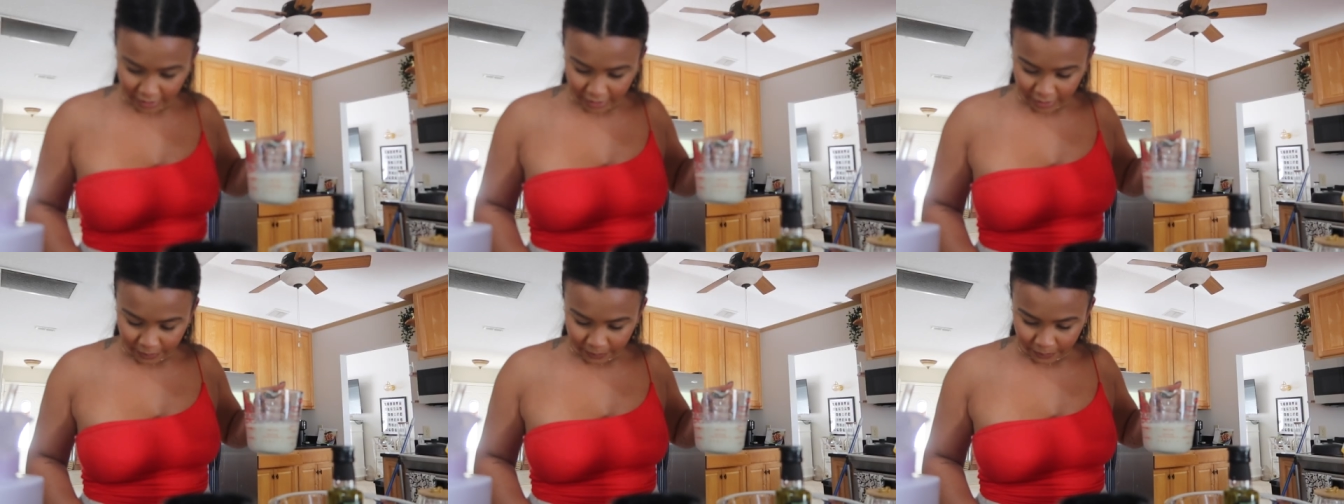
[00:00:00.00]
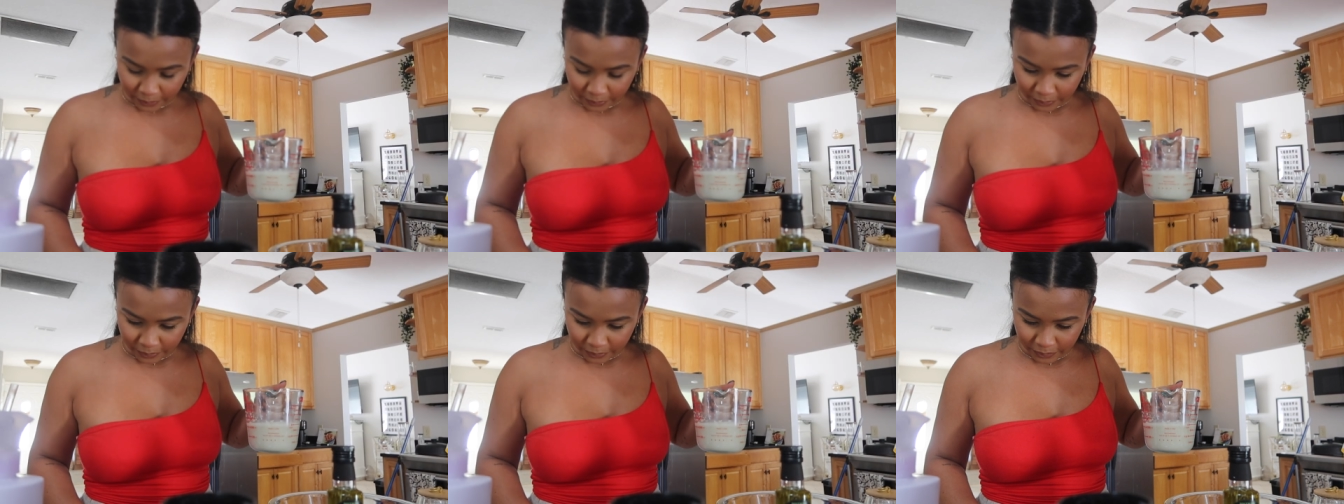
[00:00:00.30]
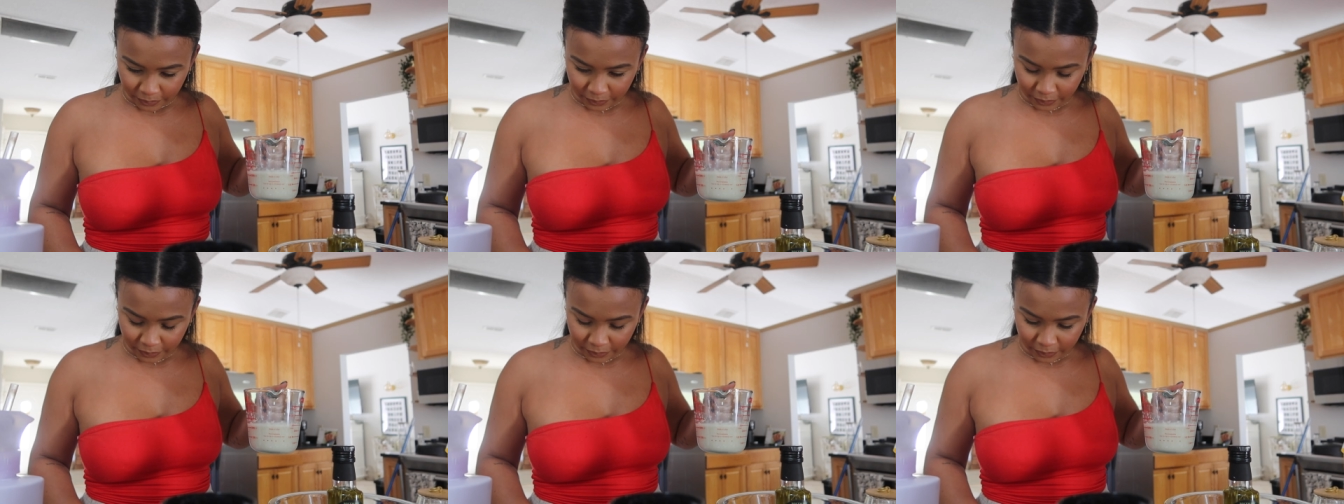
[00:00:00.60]
Three
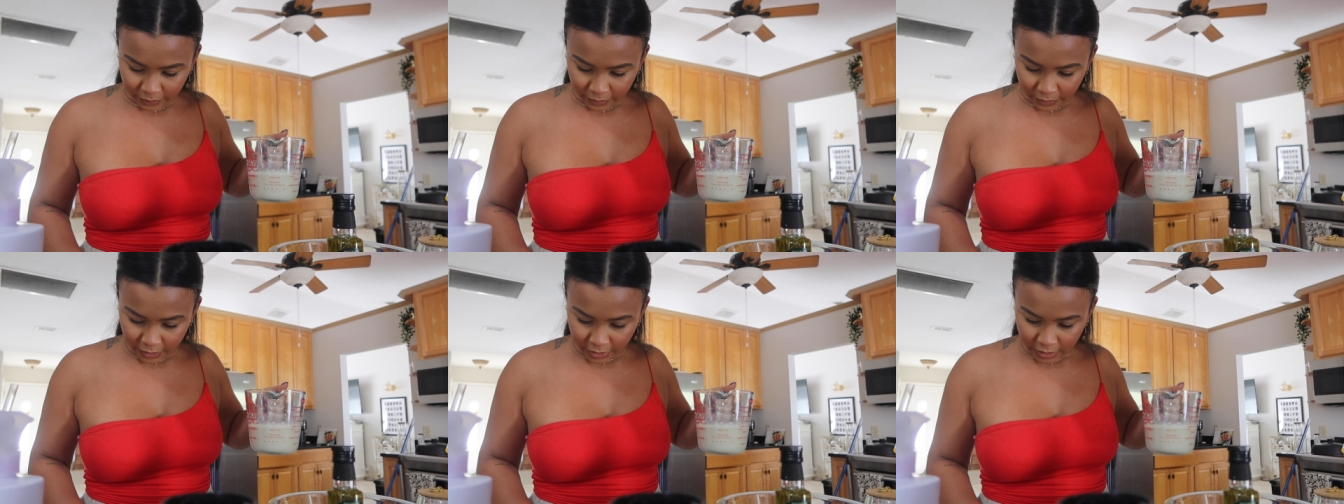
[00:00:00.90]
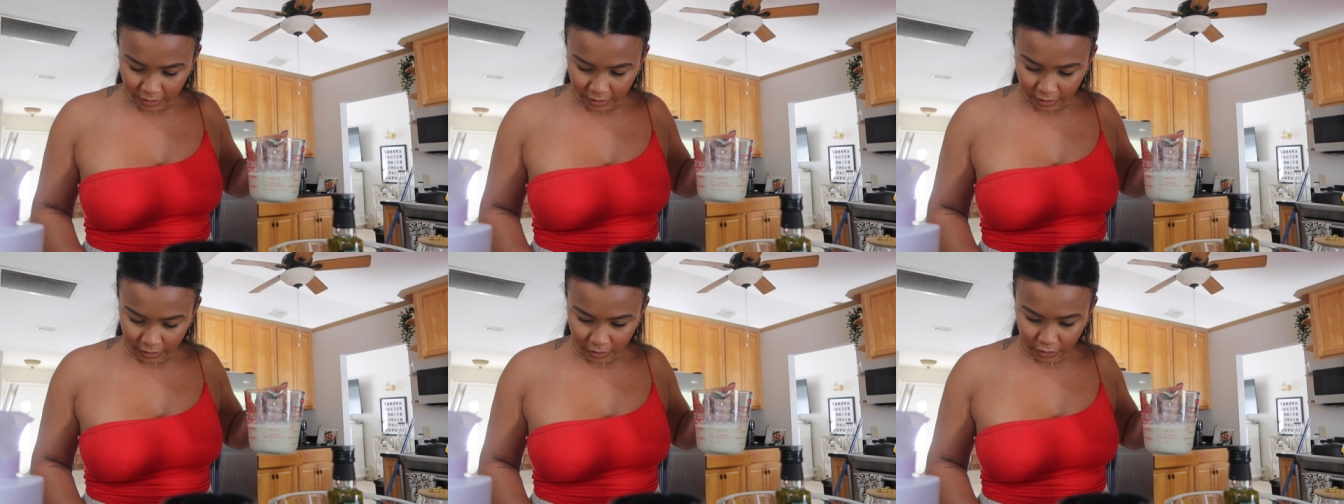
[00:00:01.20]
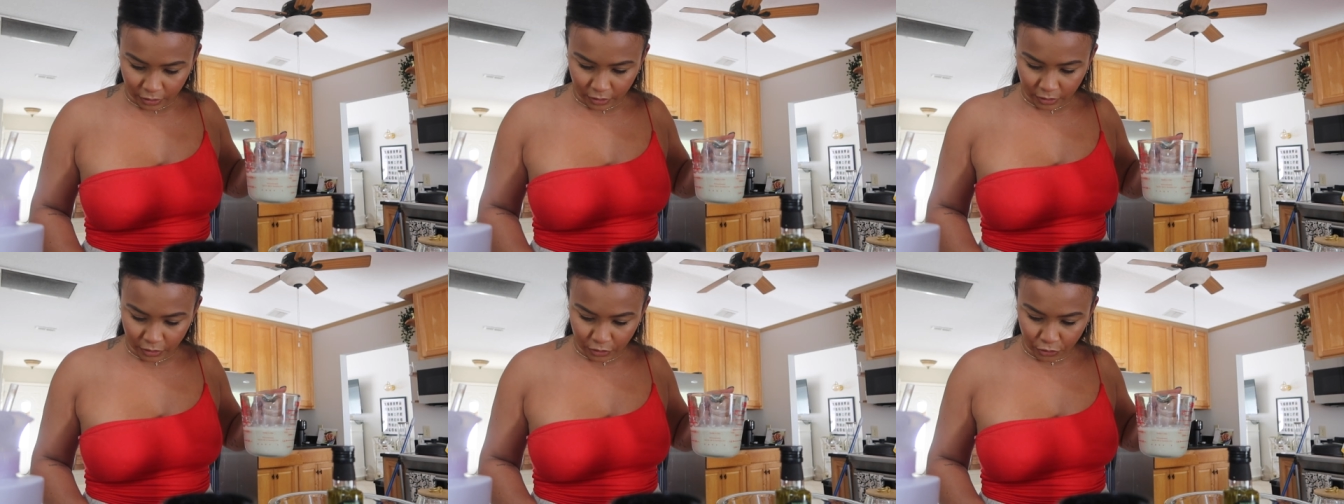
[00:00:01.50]
tablespoons of oil.
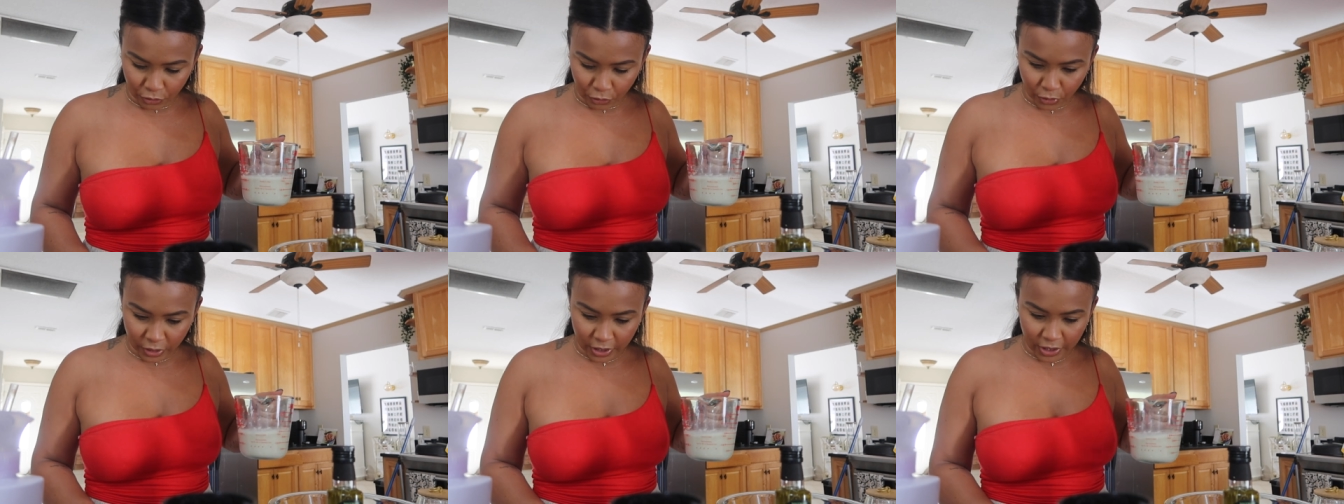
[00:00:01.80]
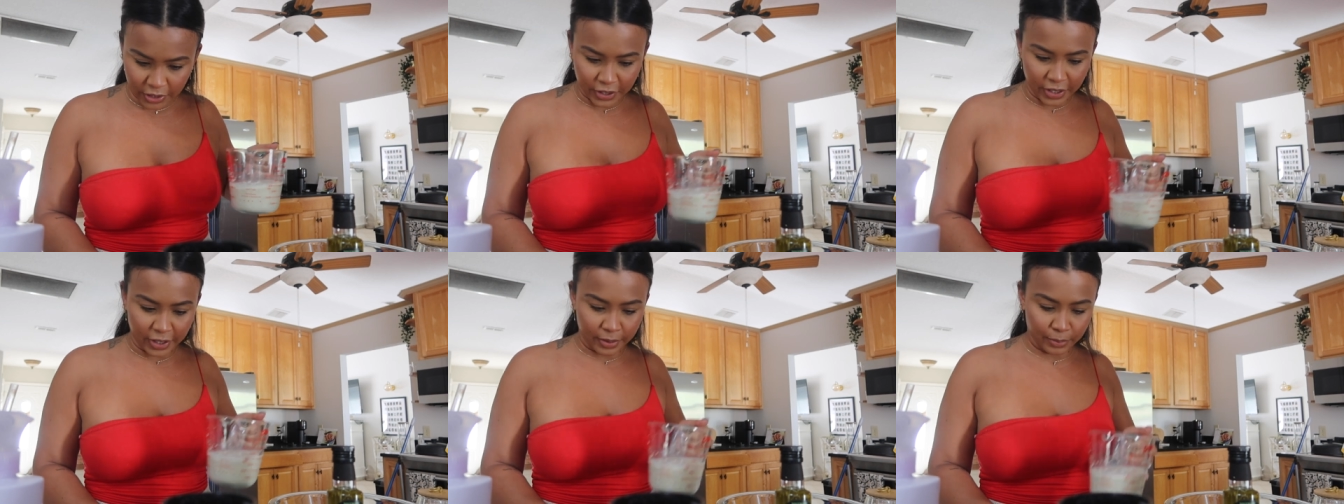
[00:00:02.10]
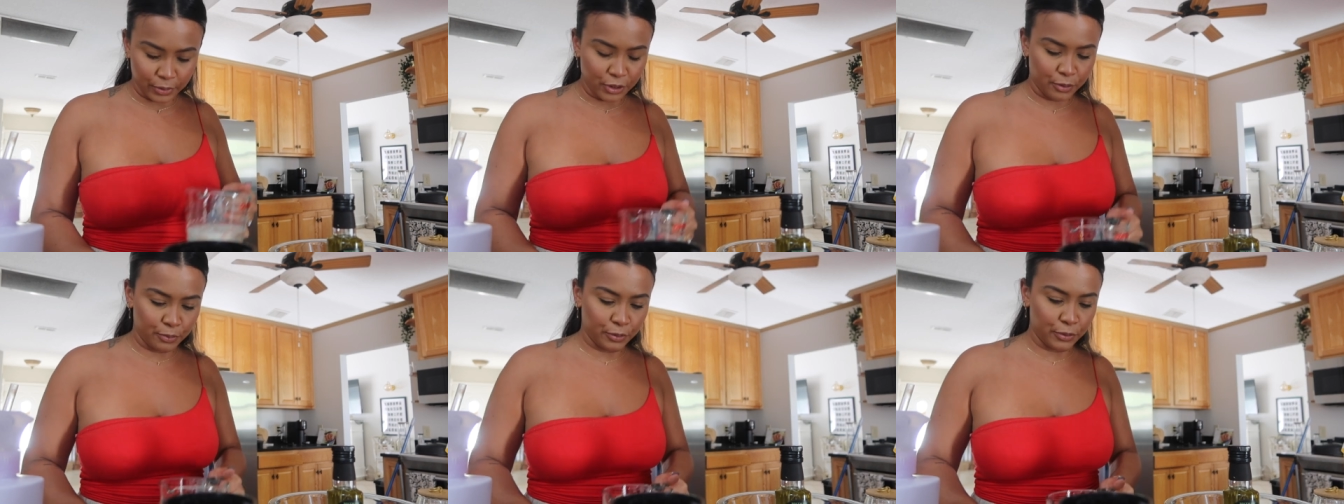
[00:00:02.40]
Three
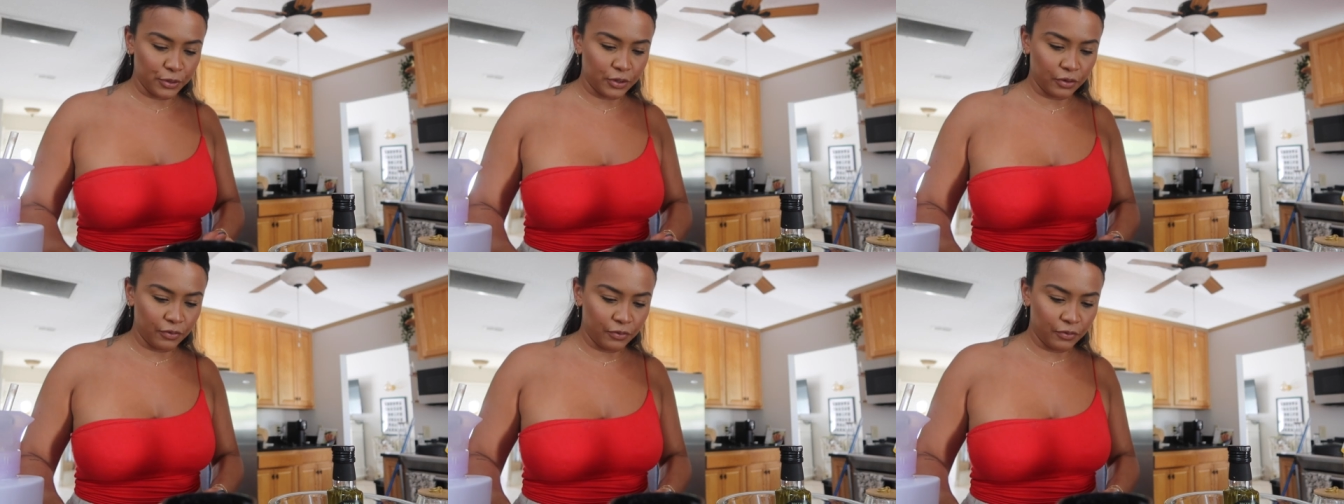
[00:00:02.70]
tablespoons